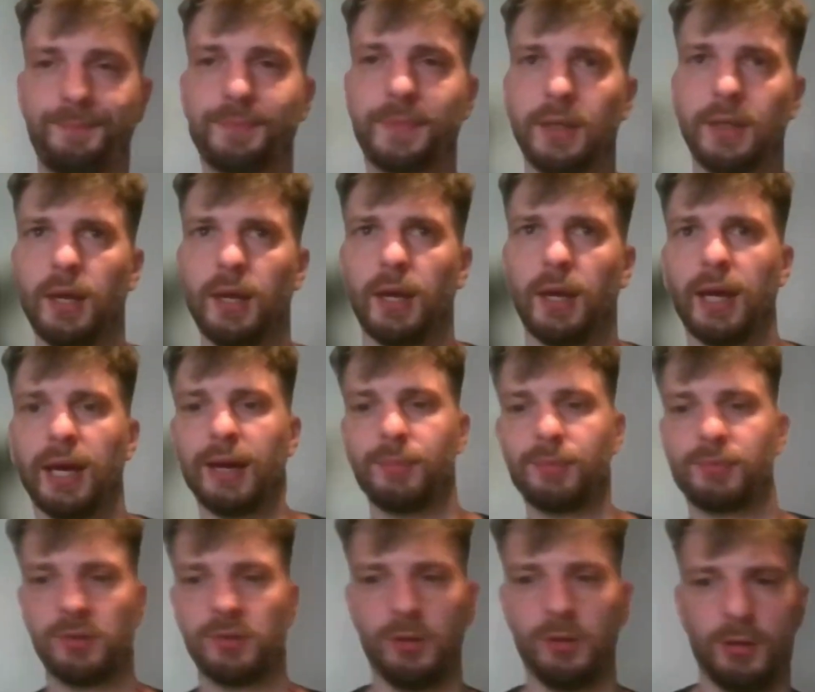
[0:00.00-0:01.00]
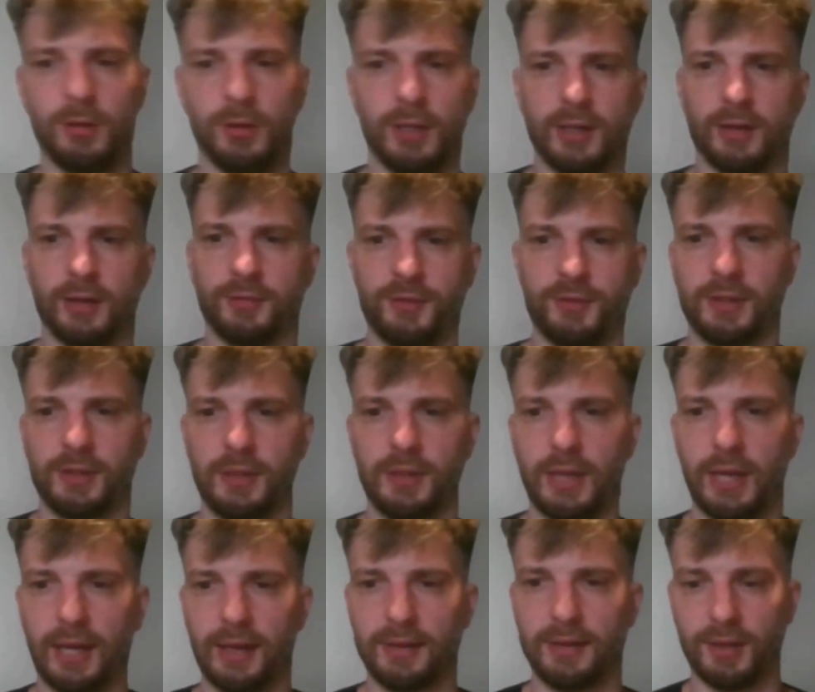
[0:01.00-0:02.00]
yeah, absolutely. And I think,
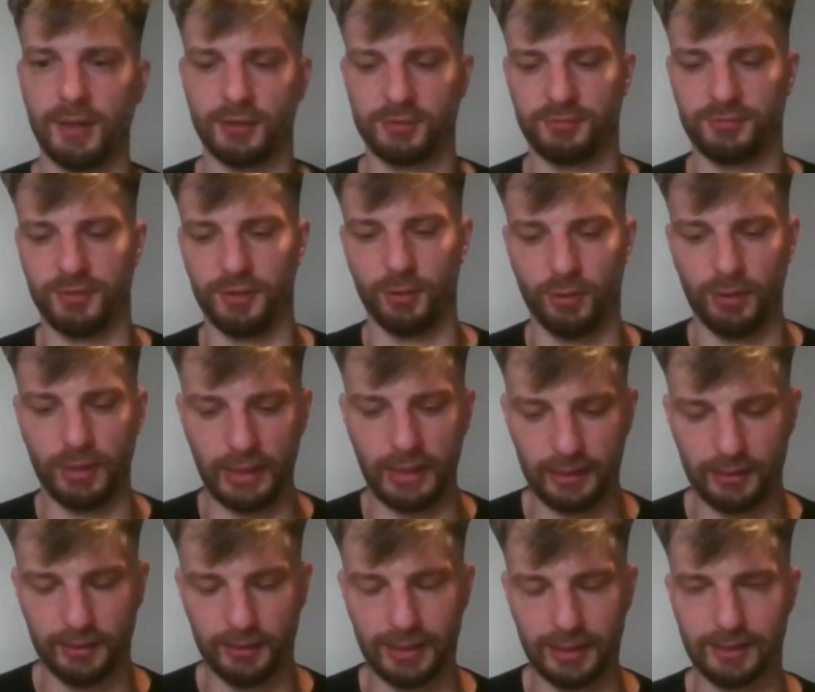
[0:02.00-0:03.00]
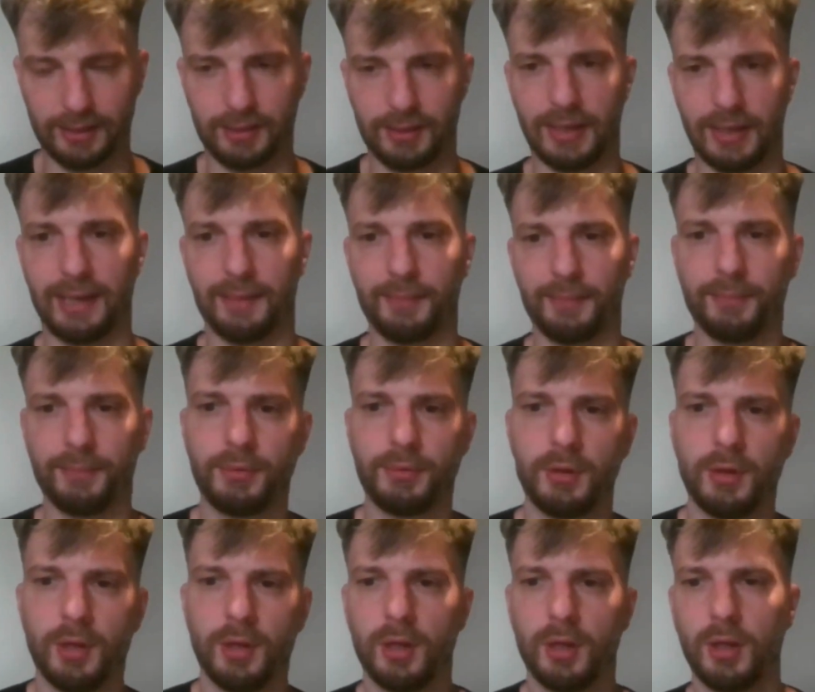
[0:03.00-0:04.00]
yeah, it does fill that gap
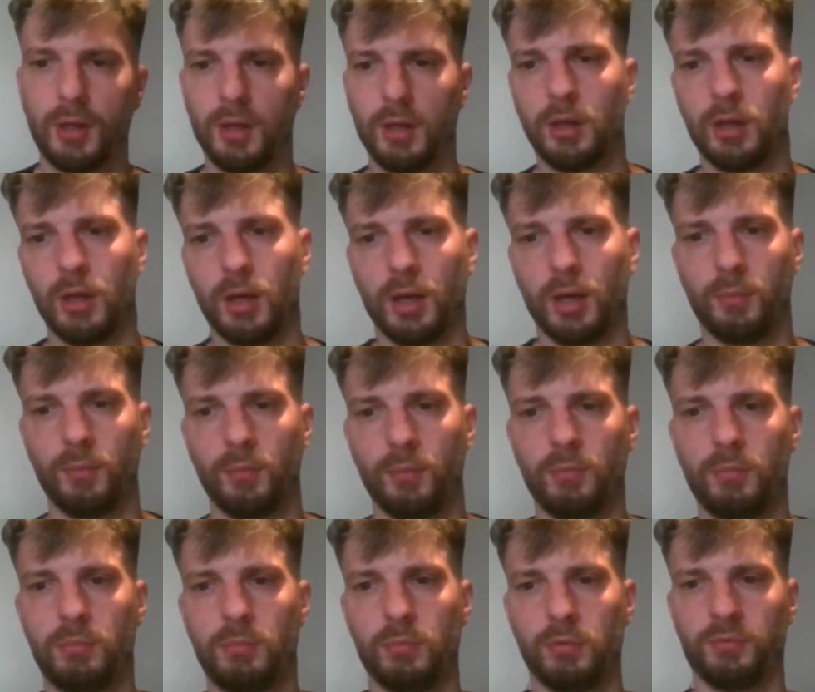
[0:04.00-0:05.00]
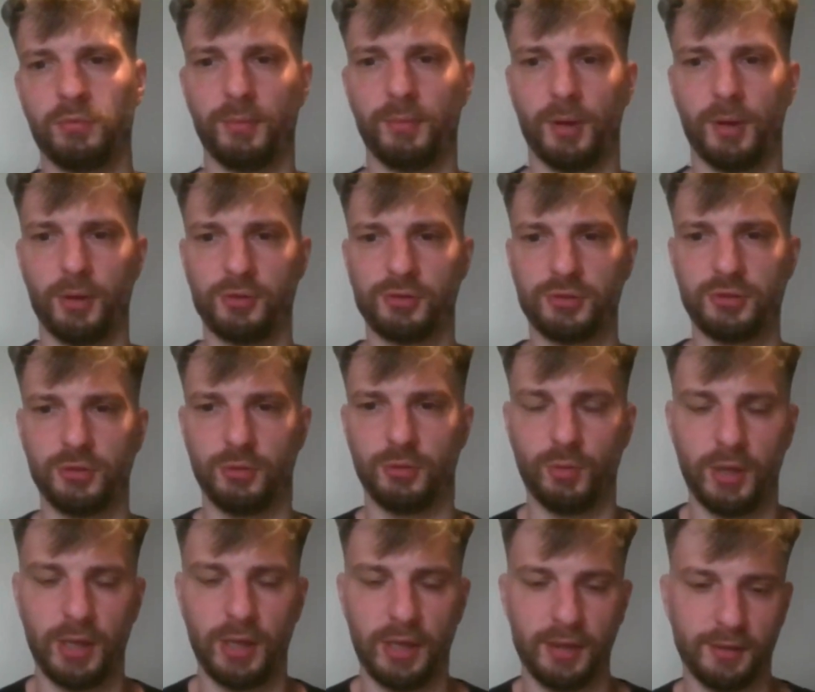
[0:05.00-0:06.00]
with emotional
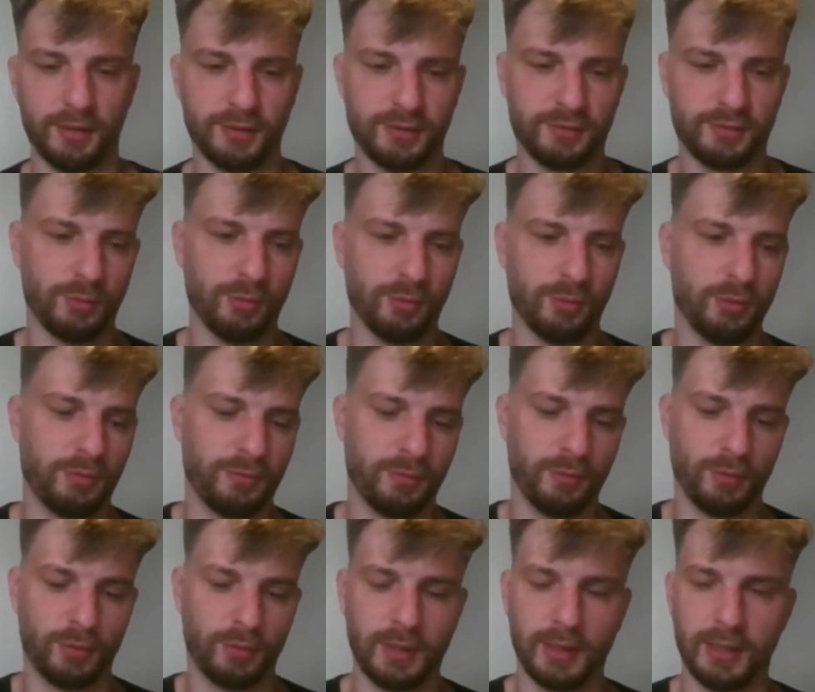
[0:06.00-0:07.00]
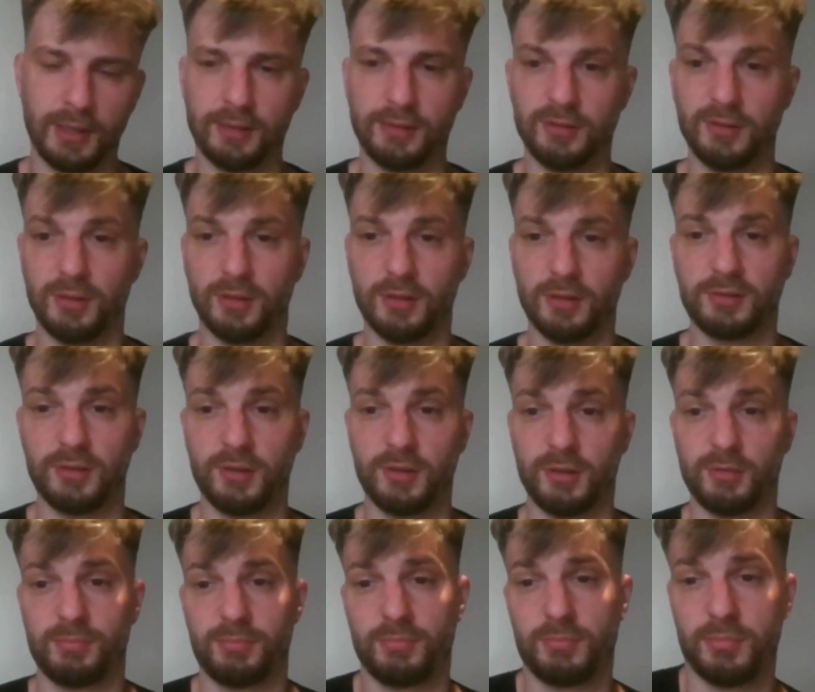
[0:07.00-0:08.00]
awareness for kids, and it's
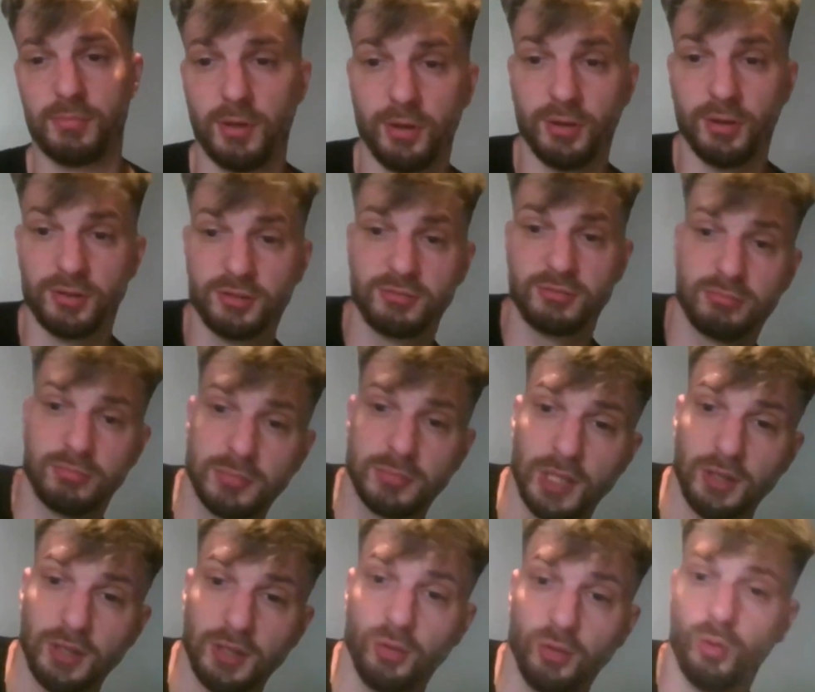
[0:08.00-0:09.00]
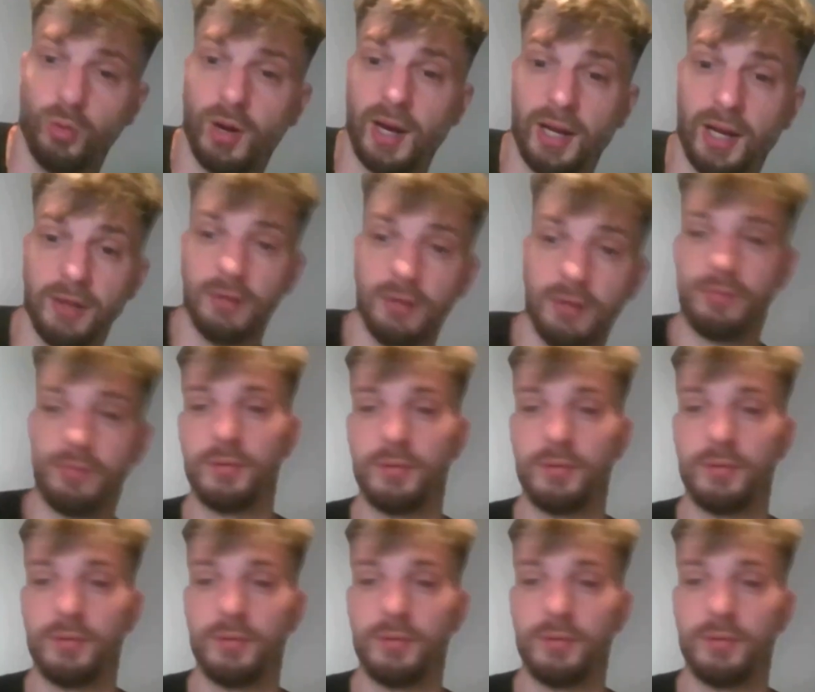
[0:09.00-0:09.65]
a nice, gentle way of